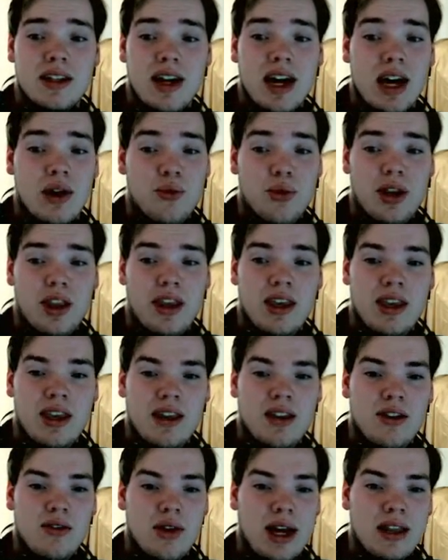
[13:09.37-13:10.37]
I really
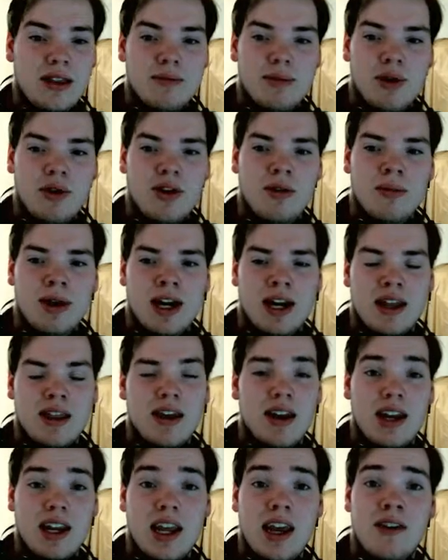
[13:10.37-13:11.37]
liked the Pokemon. I
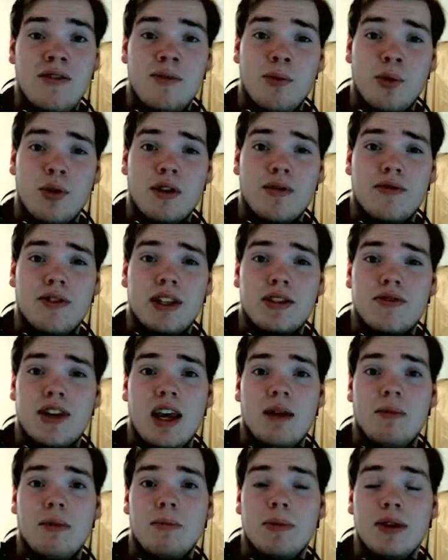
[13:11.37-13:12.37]
thought it gave more defensive
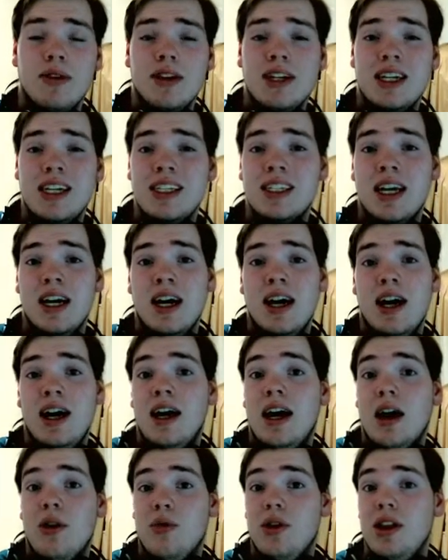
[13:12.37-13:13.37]
capabilities.
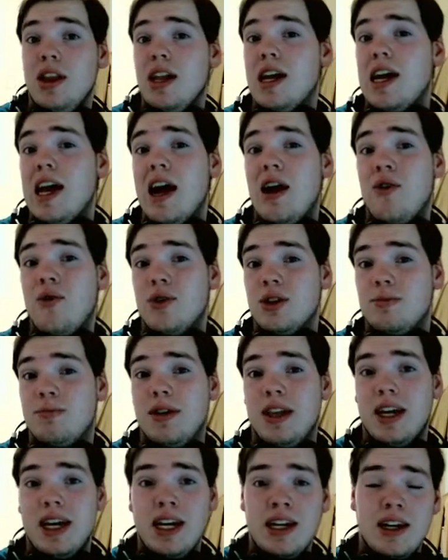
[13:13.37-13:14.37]
I really like how it was
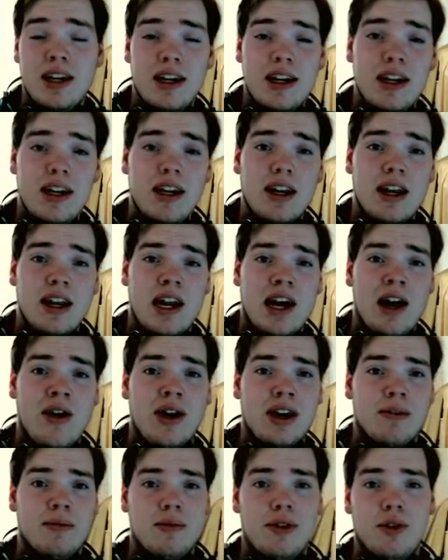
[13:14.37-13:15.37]
played and how I
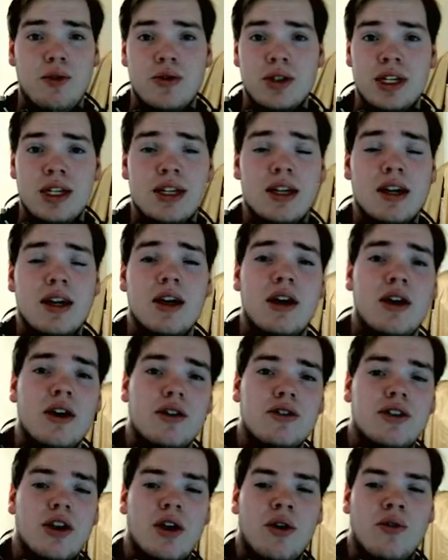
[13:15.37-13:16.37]
could use it.
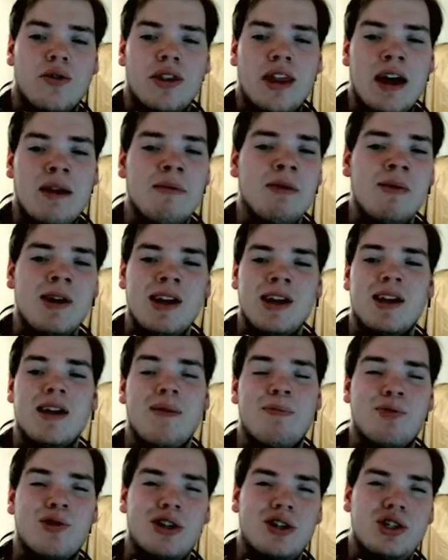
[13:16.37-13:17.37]
So that made me
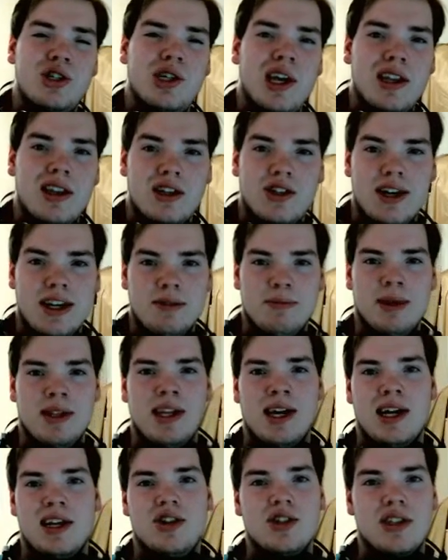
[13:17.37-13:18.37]
appreciate the Chespin
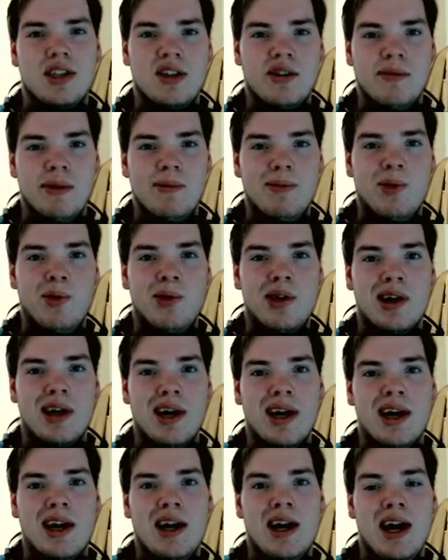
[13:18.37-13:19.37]
line just a little bit more.
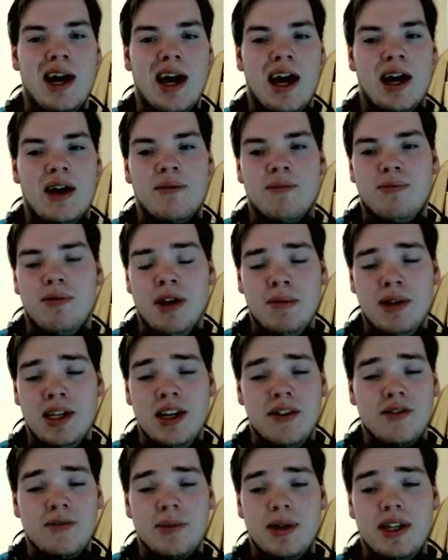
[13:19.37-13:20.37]
And probably
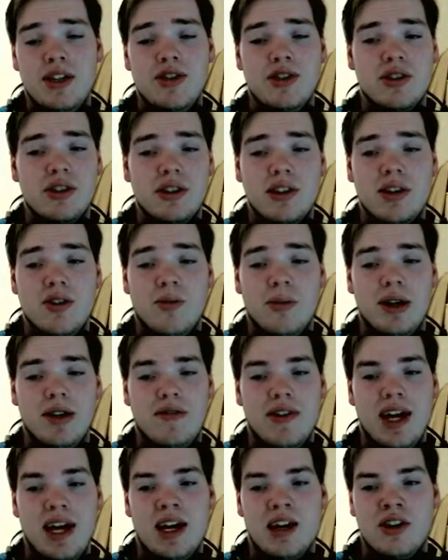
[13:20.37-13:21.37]
gives me just a little bit of
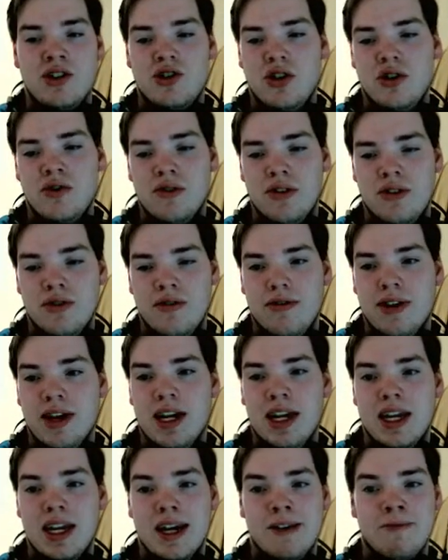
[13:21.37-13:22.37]
edge over
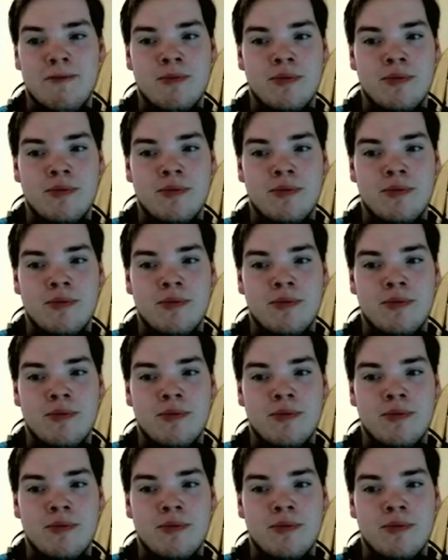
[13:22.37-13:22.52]
Fennekin.